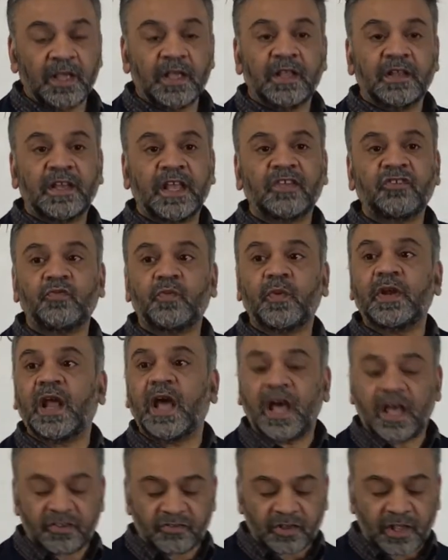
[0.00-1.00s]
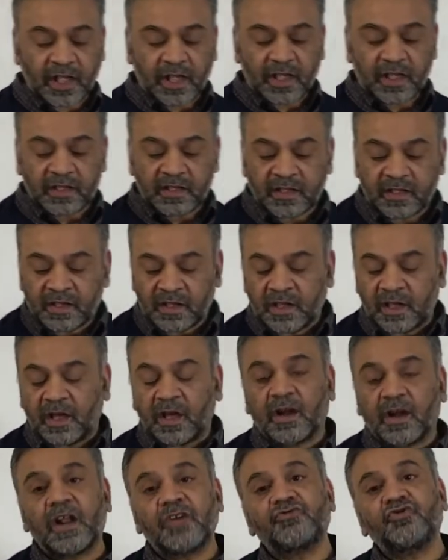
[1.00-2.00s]
Next one, haza
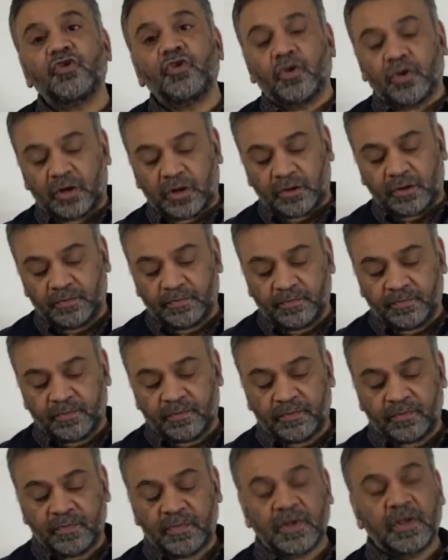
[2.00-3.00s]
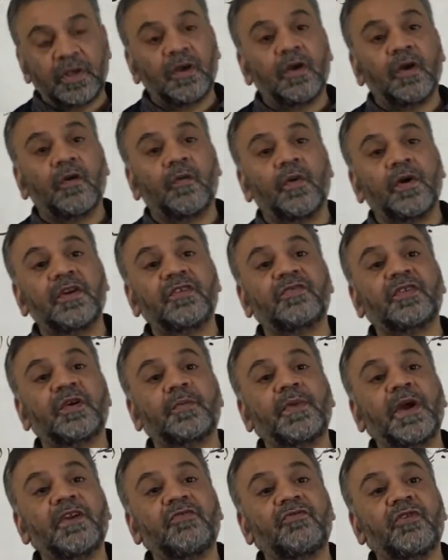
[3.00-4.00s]
rajulun. What is the
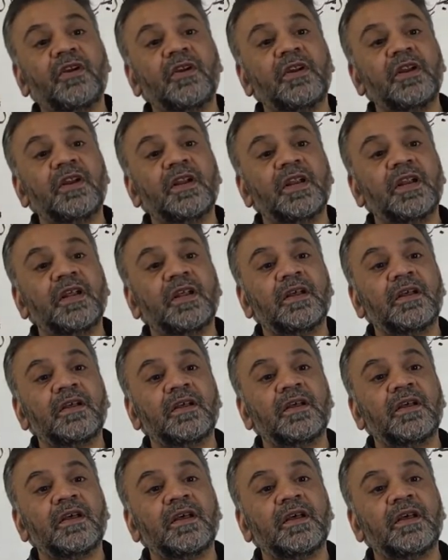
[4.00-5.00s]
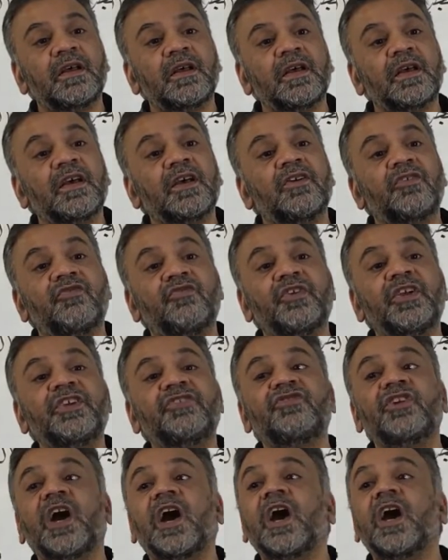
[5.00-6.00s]
pattern?
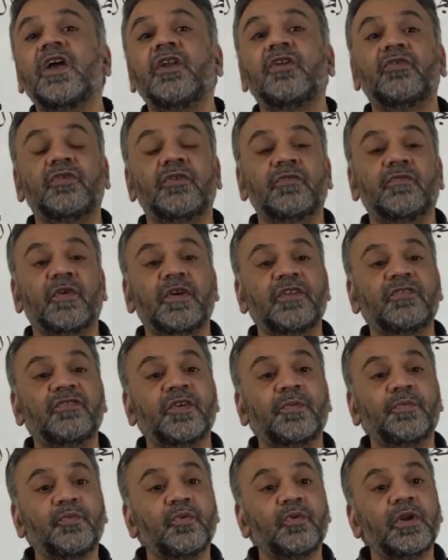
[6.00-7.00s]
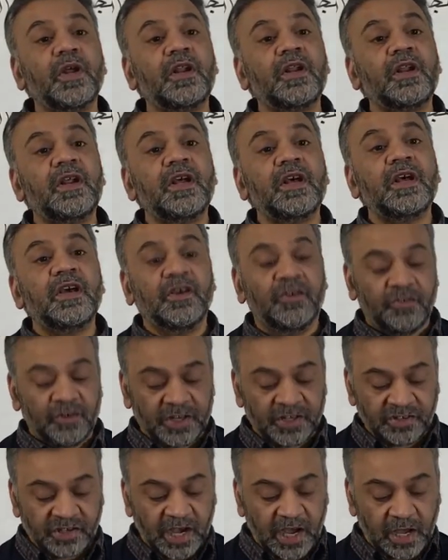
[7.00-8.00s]
Rijalun. What is the plural?
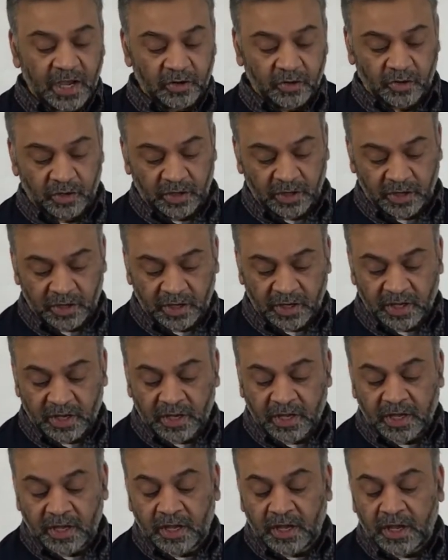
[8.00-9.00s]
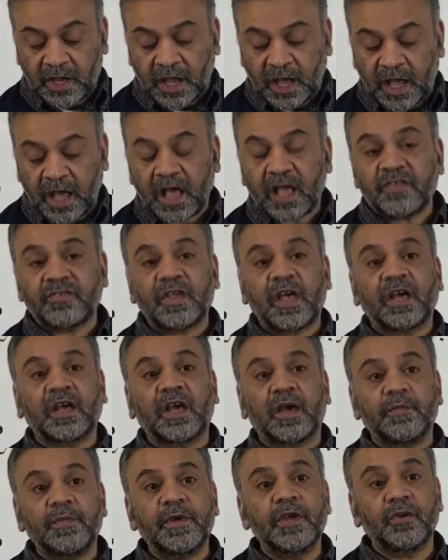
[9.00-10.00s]
Rijalun. Haza
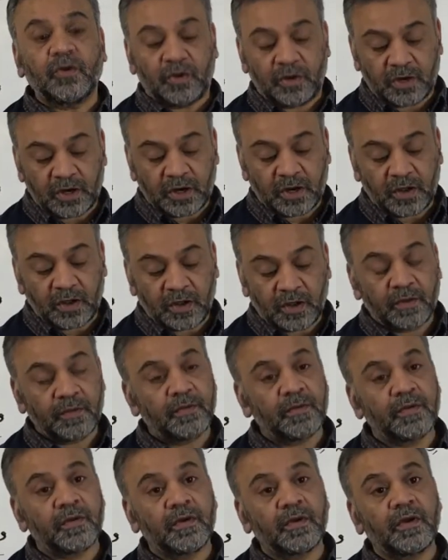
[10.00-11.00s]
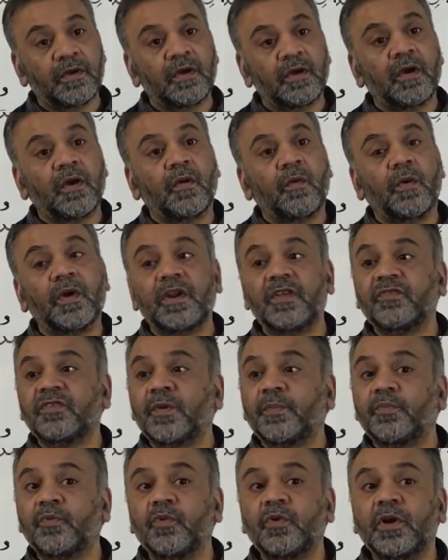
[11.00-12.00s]
kabirun. What is the
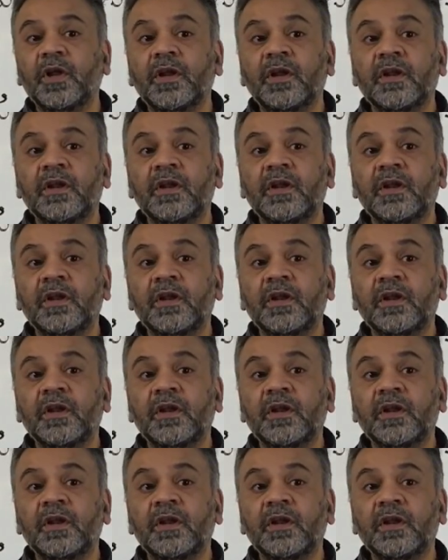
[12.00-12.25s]
plural?